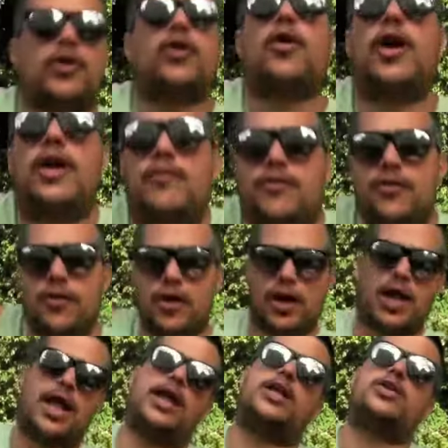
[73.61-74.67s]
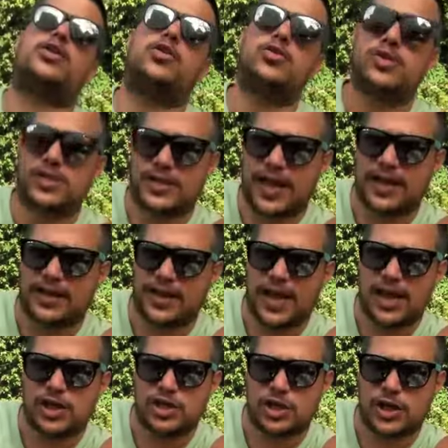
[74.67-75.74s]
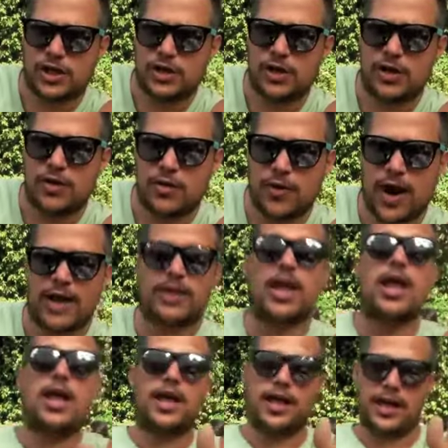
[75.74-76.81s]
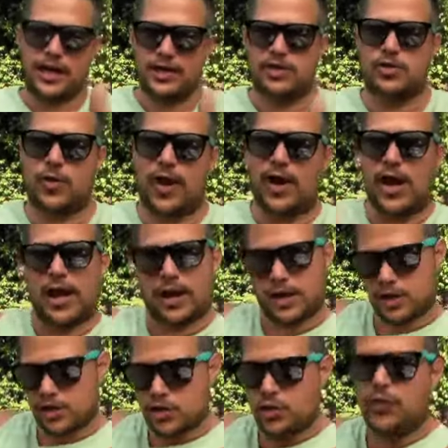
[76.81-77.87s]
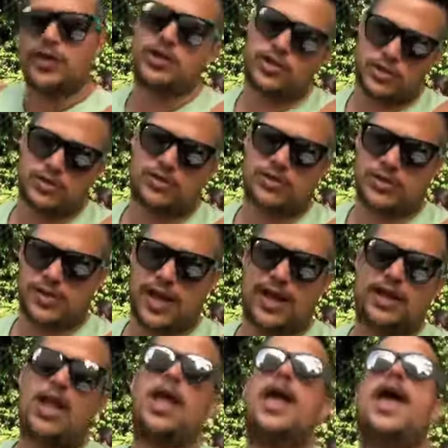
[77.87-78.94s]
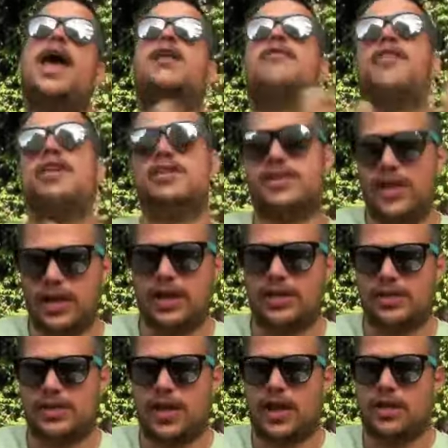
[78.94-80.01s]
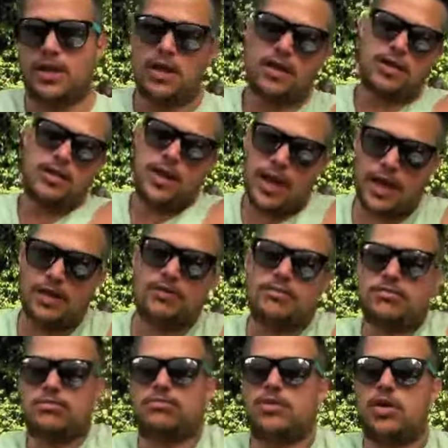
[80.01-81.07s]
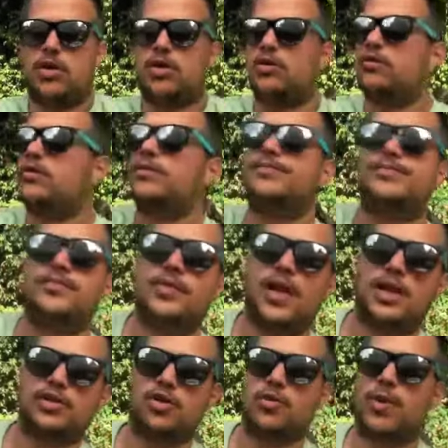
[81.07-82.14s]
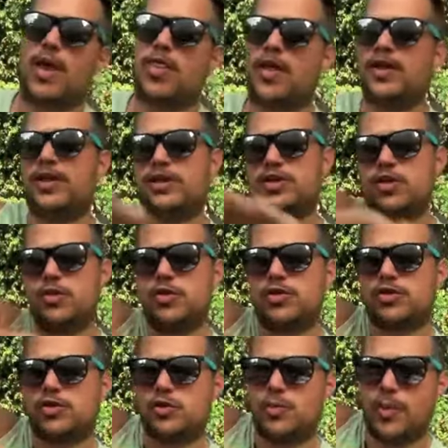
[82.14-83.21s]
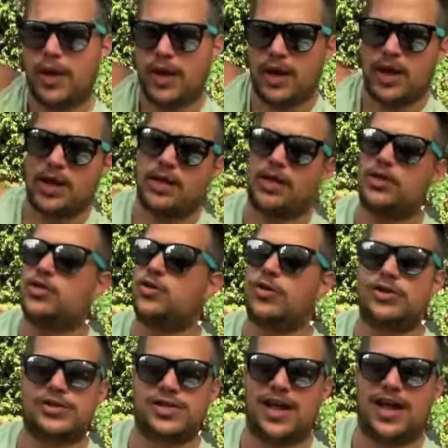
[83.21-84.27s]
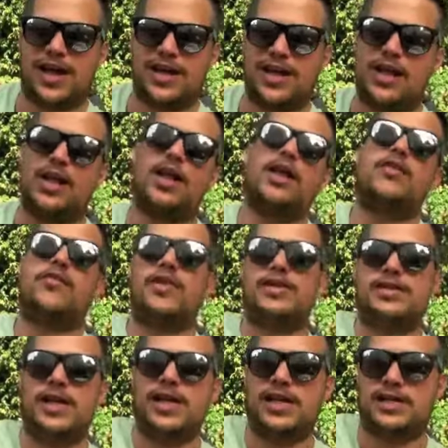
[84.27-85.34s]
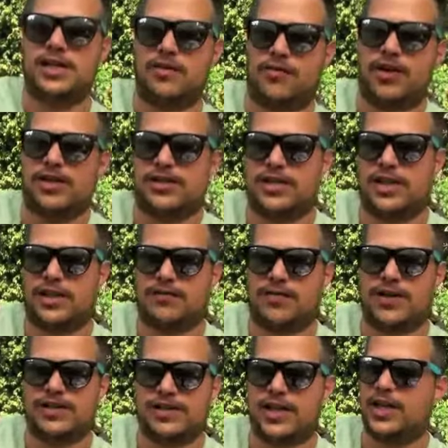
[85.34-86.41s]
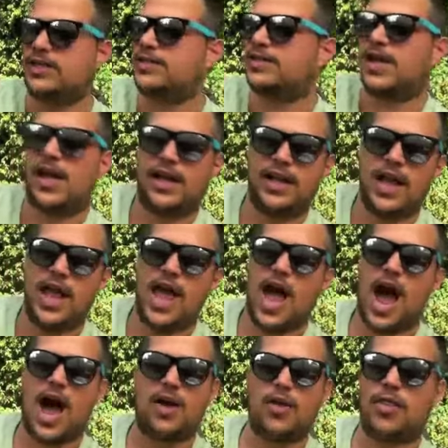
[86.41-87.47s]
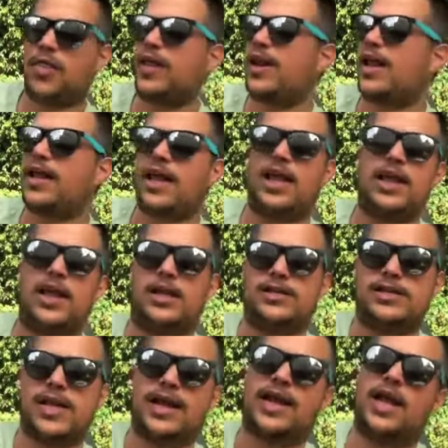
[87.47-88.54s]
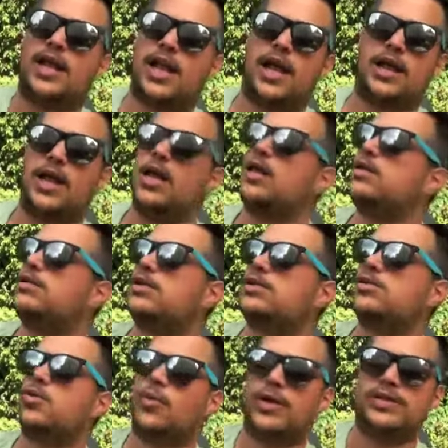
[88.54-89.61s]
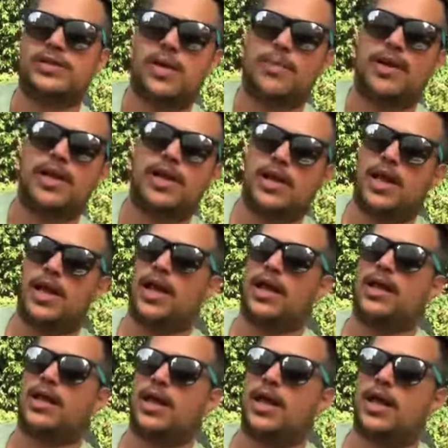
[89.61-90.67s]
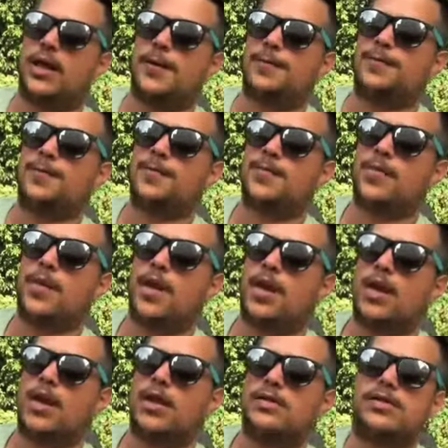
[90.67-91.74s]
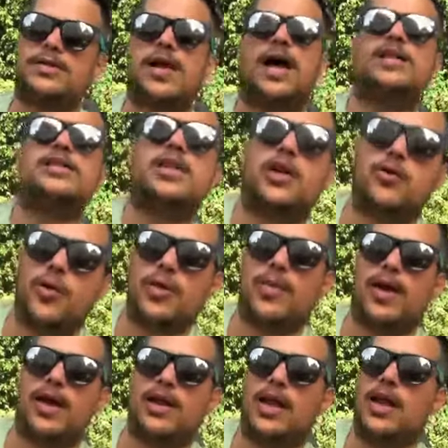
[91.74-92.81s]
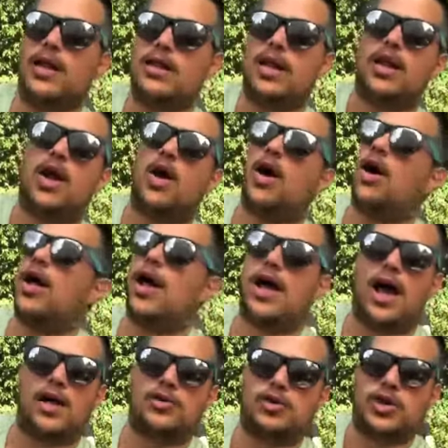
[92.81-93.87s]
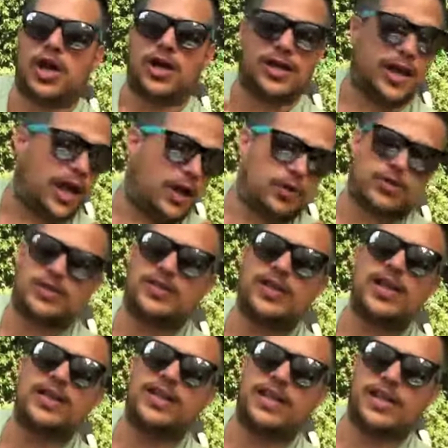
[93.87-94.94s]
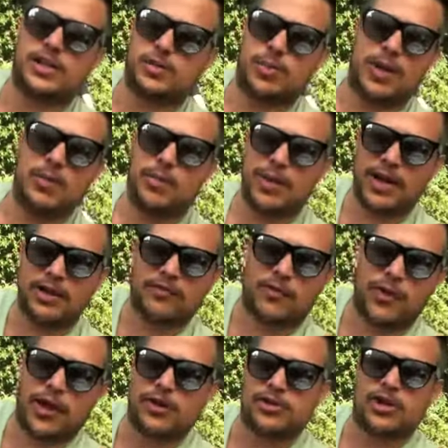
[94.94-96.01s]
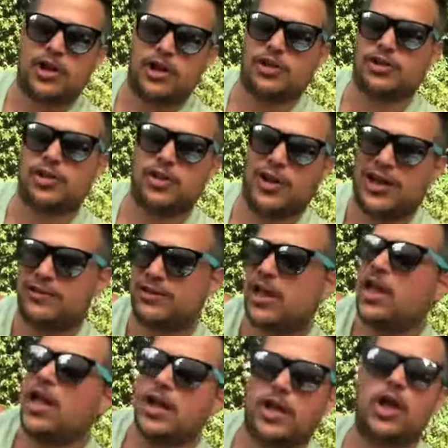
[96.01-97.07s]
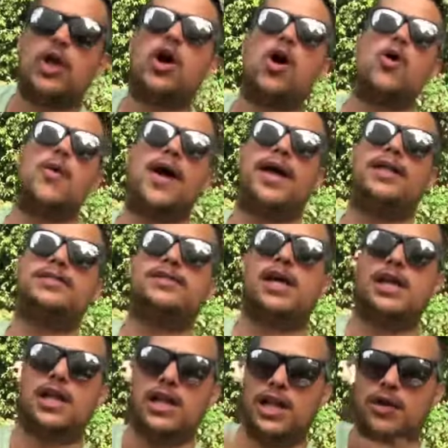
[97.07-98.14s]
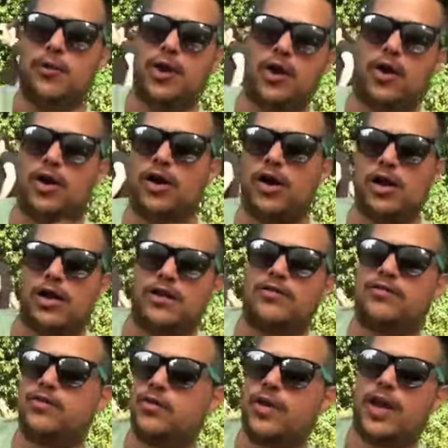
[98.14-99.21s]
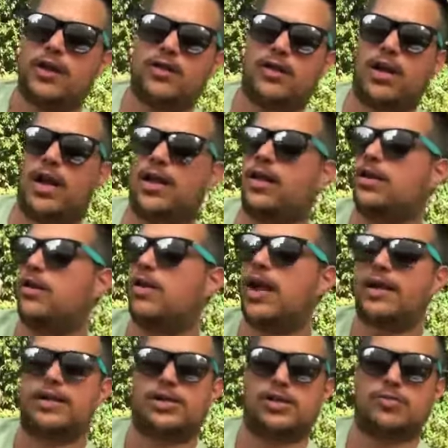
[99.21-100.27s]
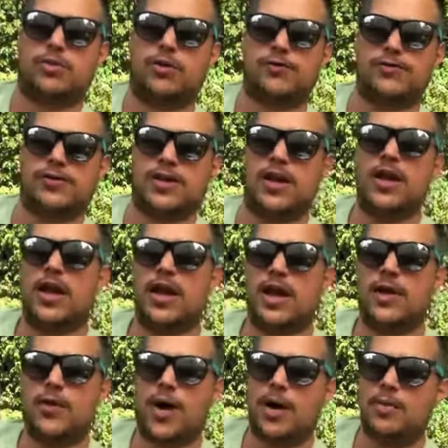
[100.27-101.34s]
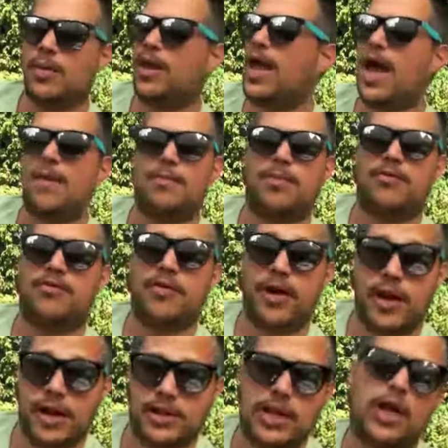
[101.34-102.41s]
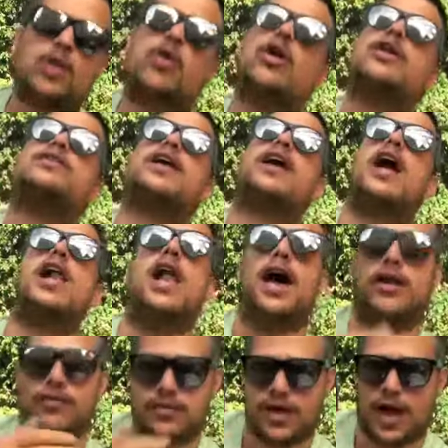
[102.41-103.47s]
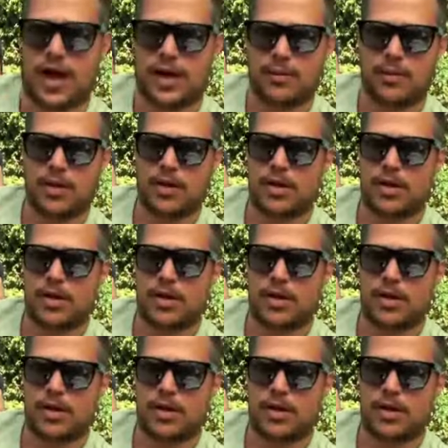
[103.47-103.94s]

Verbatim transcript: going for like a two-state nation, right, Israel, like Jewish state and Palestinian state, then you know that should be. I think the Jews should be in the Jewish side, the Palestinians in Palestine, the Palestinian side. I don't think like in a second, like just when somebody uh, like um, signs an agreement that a, an hostility that's been built for years and years and years can go away and suddenly we all live together like, you know, like the Smurfs in one big happy village. It's going to take a lot of time.